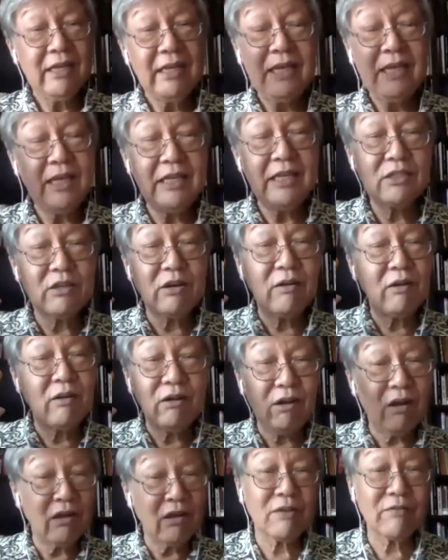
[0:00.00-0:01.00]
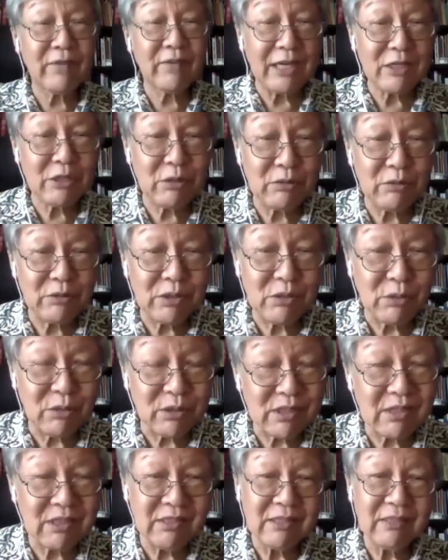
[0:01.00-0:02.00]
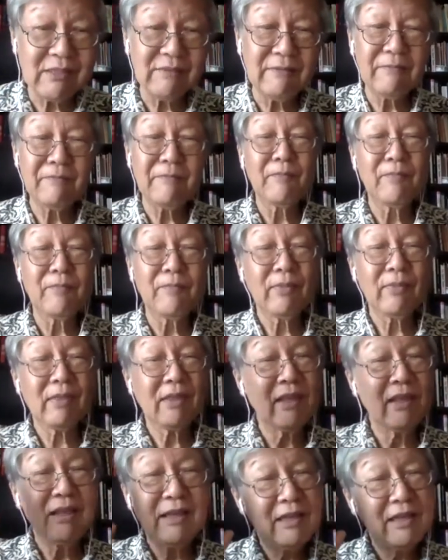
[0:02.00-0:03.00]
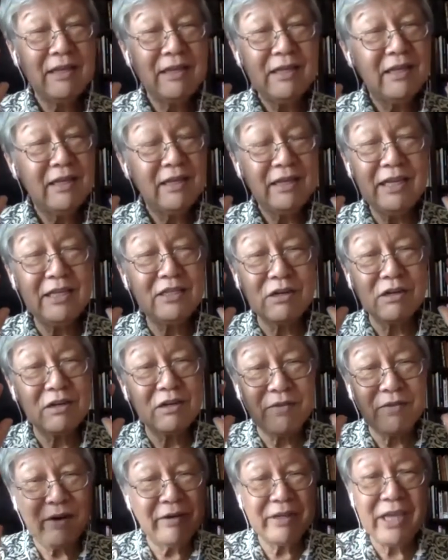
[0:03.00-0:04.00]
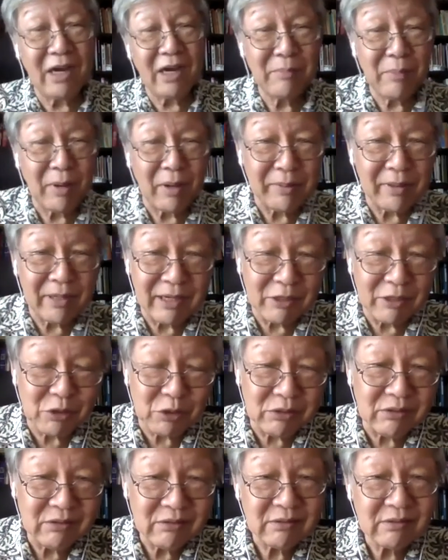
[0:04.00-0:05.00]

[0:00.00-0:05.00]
It's got lots of natural resources. It's got a very young population.